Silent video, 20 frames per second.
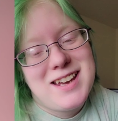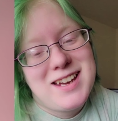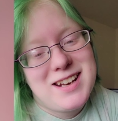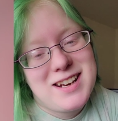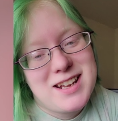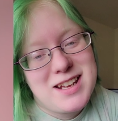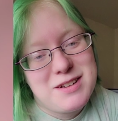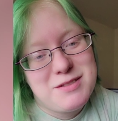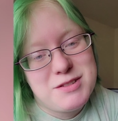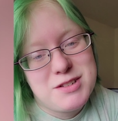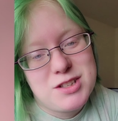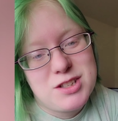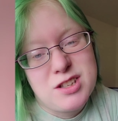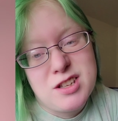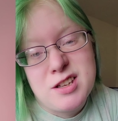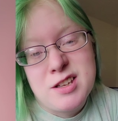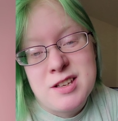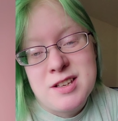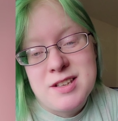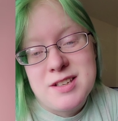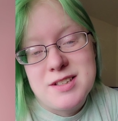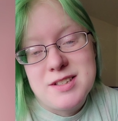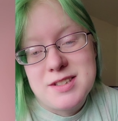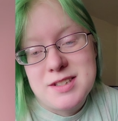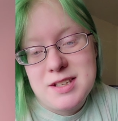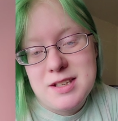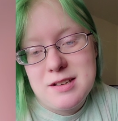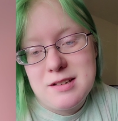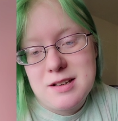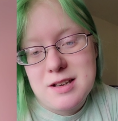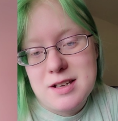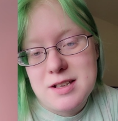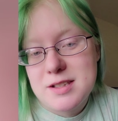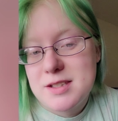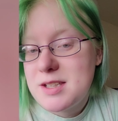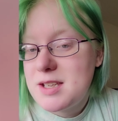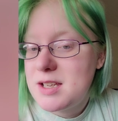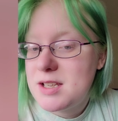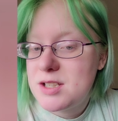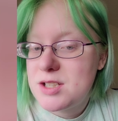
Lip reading: And I will see you guys